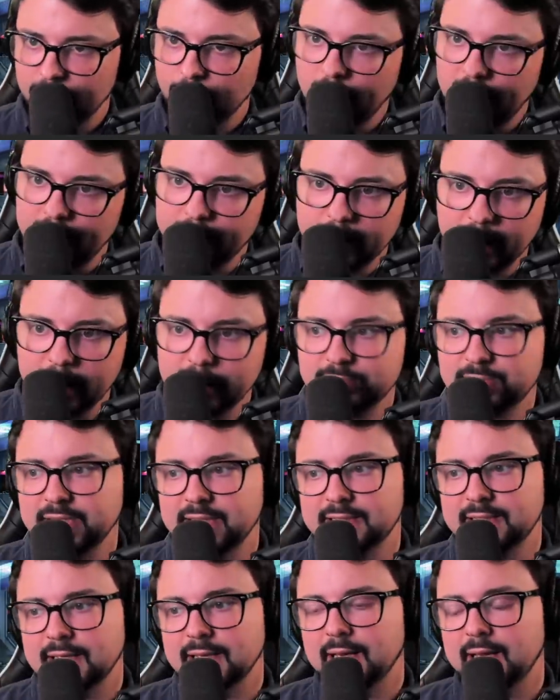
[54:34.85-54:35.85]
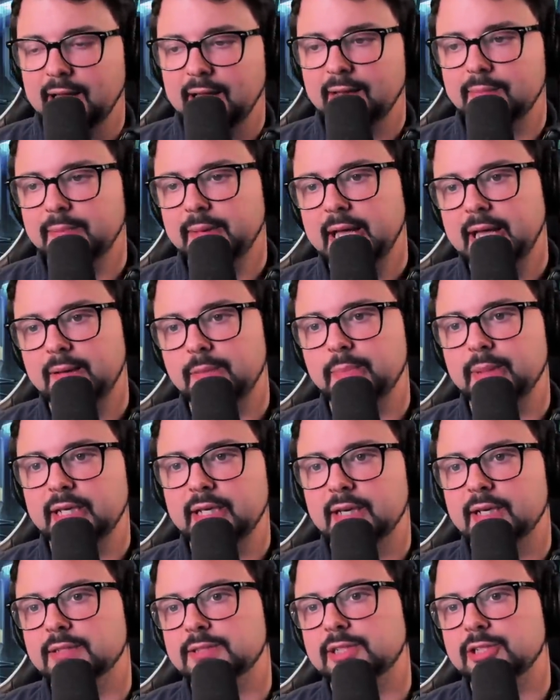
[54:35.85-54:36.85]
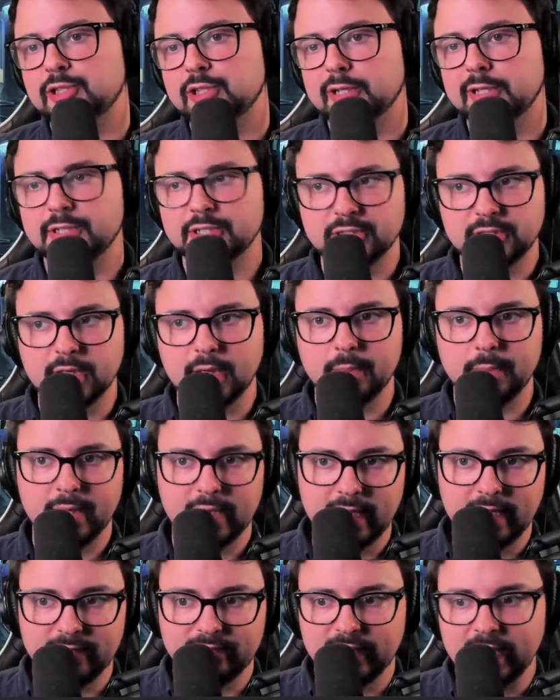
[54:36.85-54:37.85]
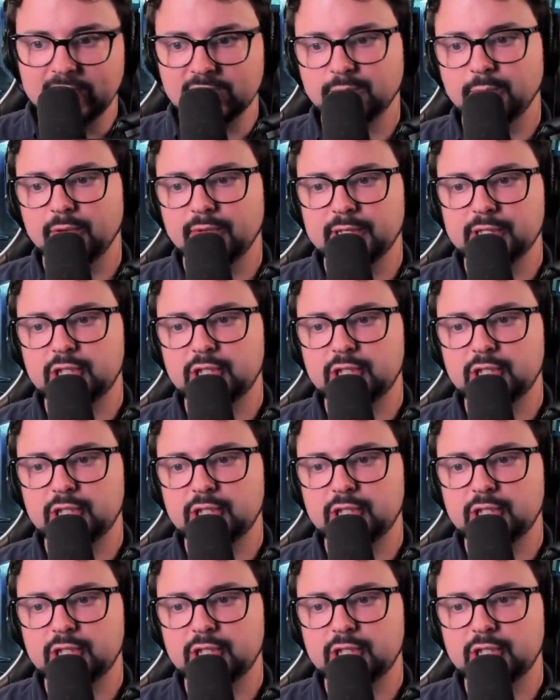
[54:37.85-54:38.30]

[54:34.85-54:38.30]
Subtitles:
Why am I upset at Matt? Because he should have just done Ben Affleck's movie.